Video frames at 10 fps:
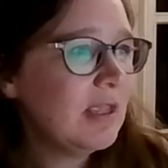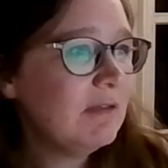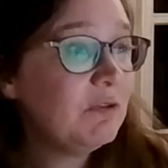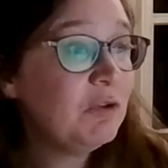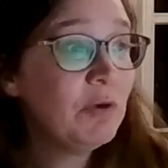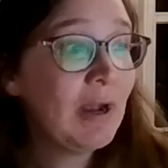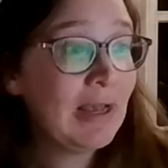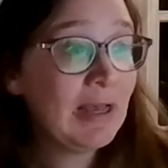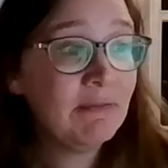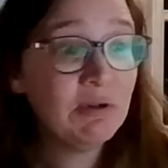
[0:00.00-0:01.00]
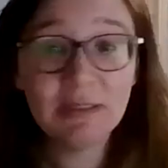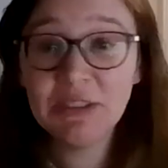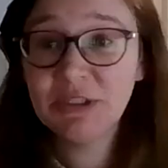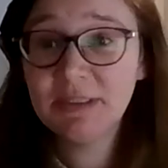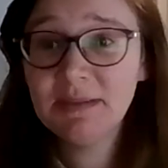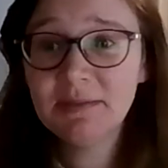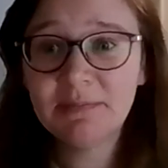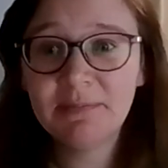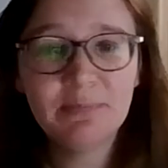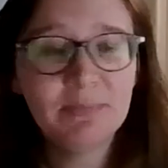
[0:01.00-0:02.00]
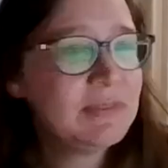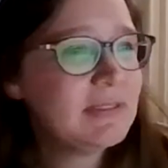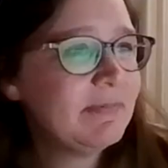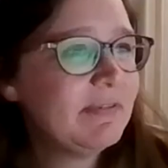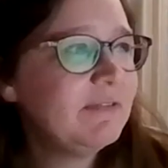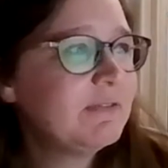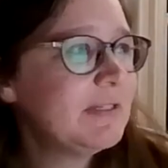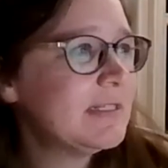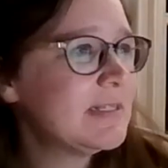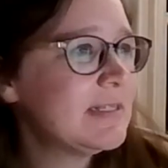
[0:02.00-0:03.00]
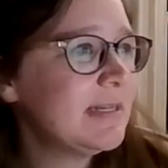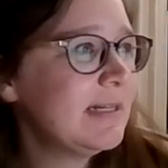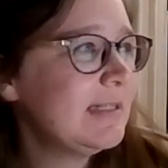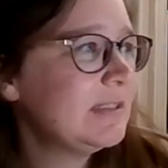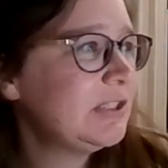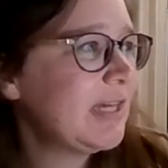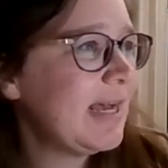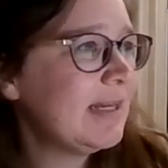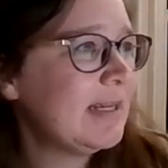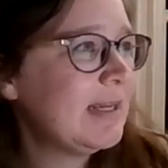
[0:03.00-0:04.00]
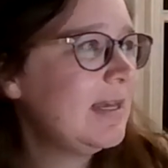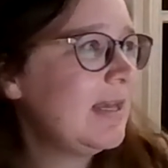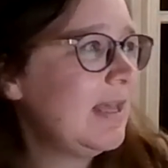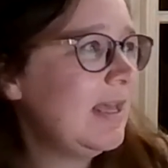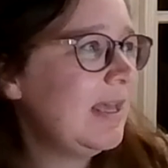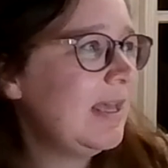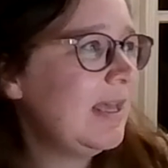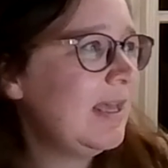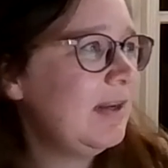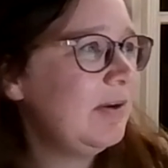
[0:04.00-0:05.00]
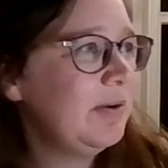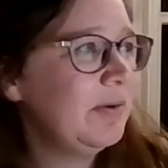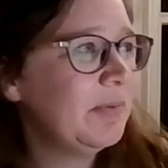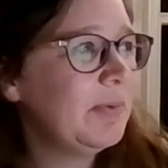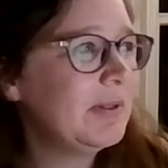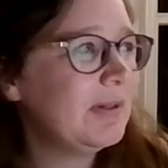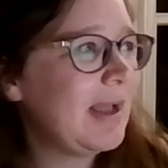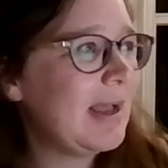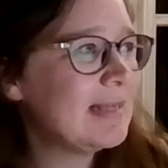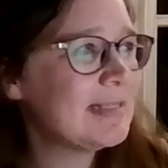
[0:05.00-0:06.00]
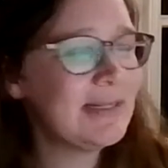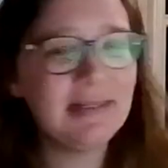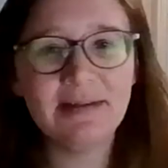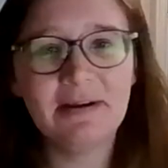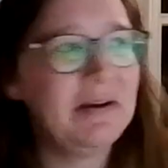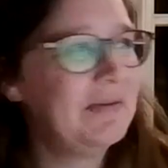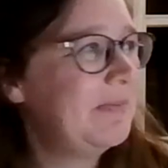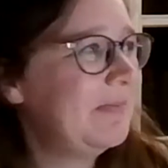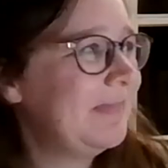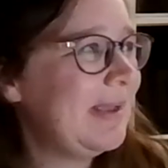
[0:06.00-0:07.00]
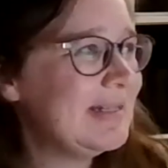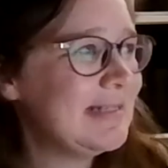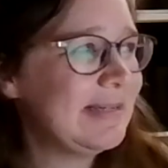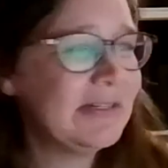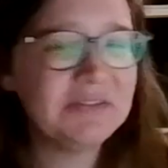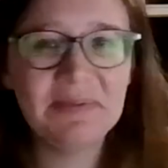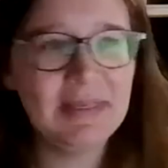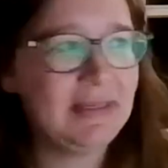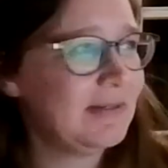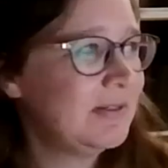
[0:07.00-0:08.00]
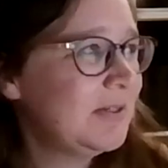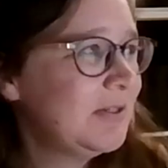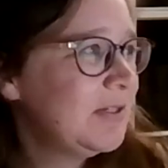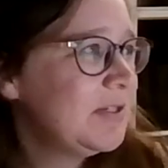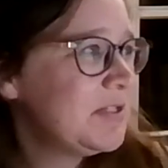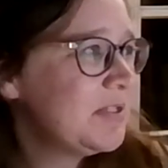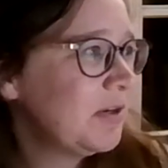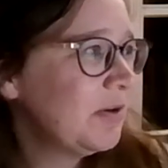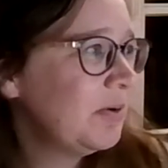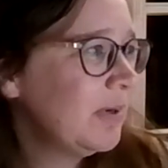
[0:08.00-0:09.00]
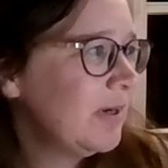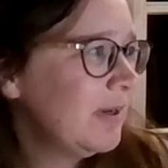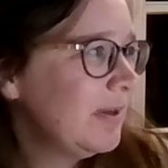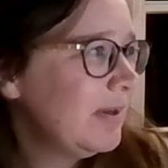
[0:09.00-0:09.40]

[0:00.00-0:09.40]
if you have a question, feel free to stick it in the chat and, we'll ask it um, as they come in. So